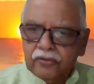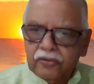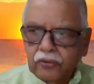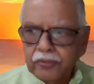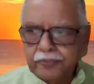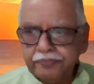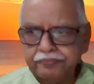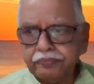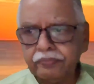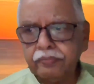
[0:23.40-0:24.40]
So
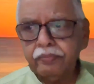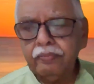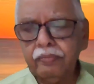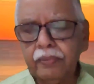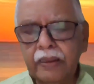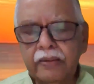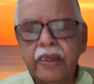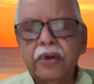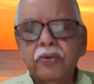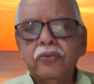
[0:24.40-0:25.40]

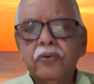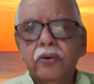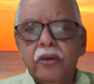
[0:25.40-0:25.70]
now,